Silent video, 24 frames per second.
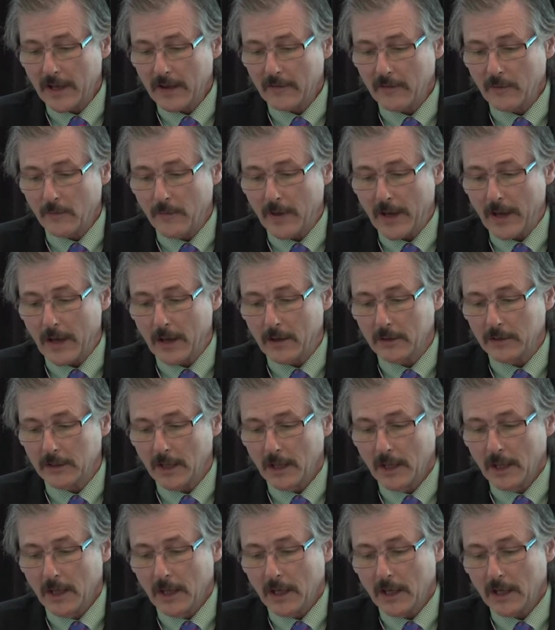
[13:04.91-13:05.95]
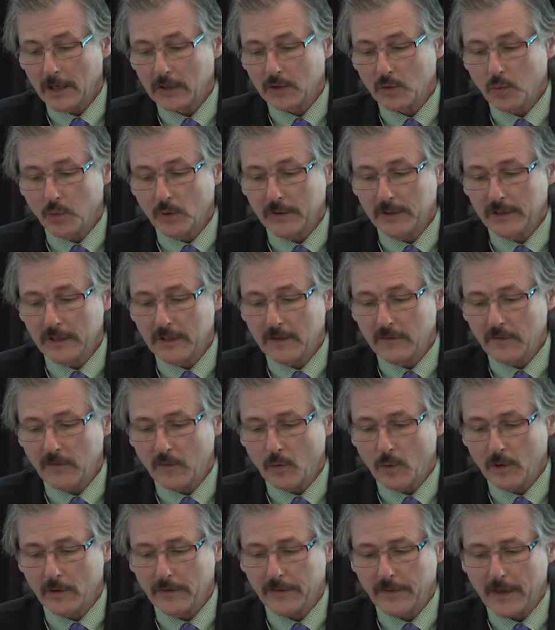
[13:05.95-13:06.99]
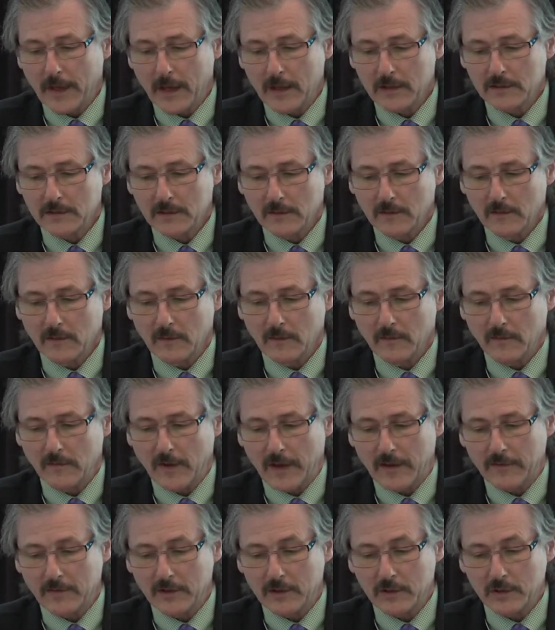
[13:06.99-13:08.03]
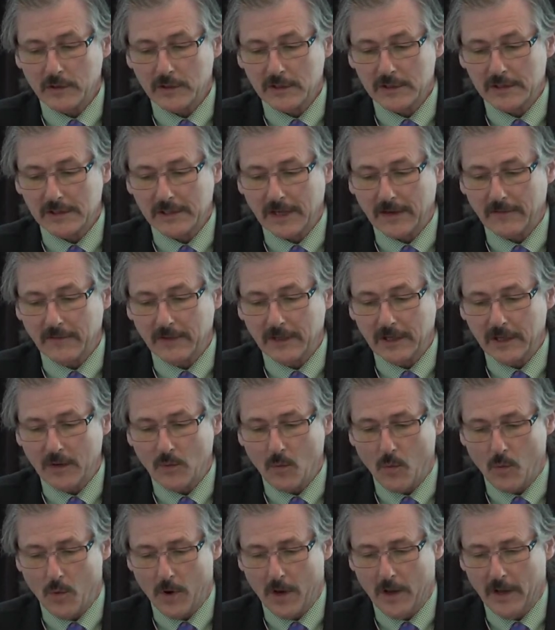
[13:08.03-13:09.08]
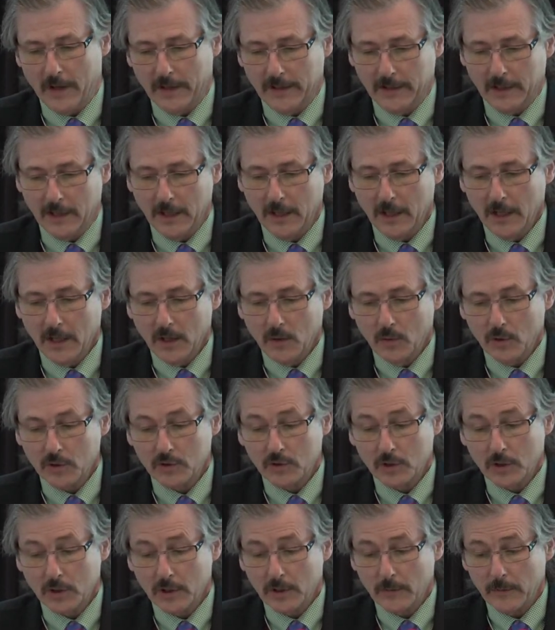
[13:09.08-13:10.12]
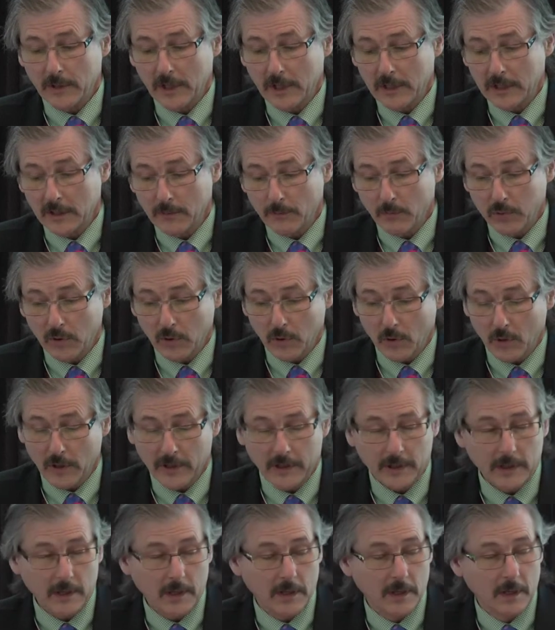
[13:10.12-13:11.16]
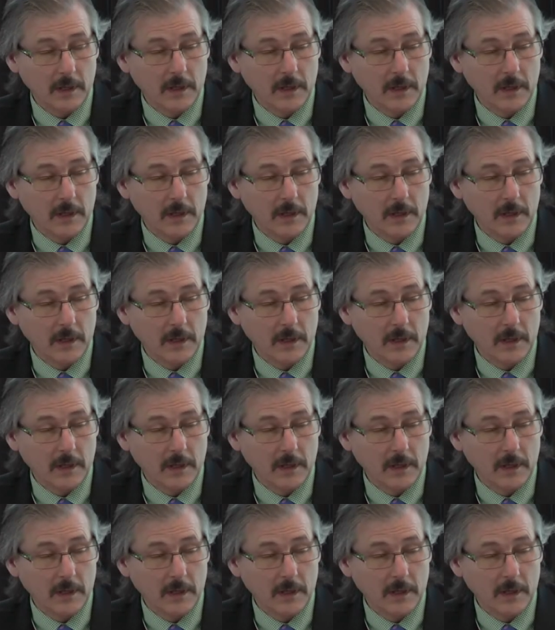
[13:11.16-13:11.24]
to have about uh, 24,571 which are going to be unemployed.